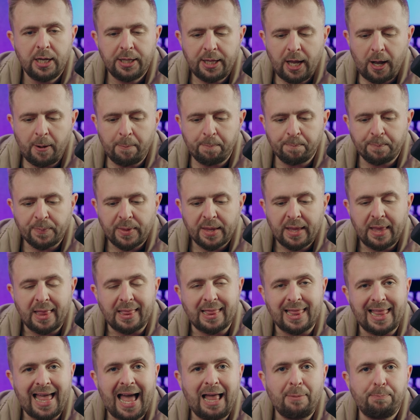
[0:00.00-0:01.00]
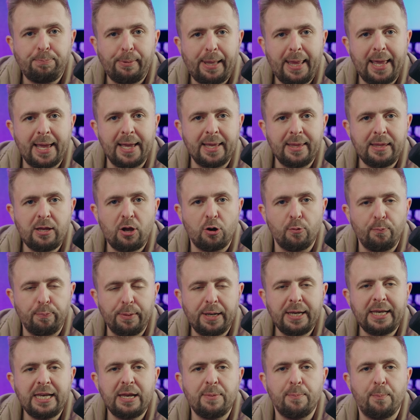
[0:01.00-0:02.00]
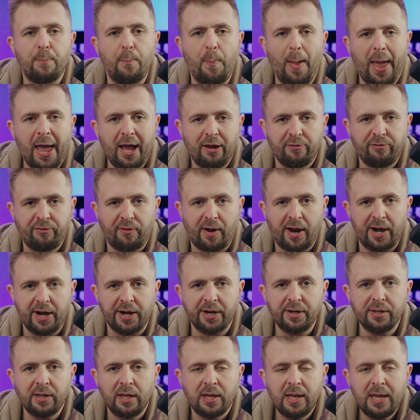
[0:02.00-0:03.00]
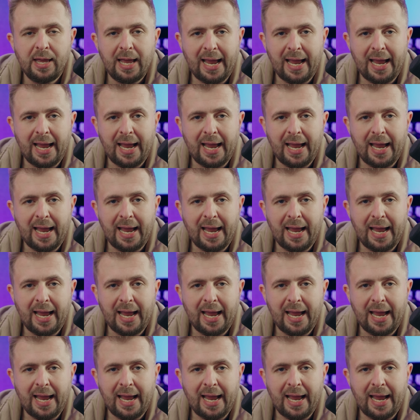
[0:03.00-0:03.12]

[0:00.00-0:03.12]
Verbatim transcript: Now, that plan completely backfired,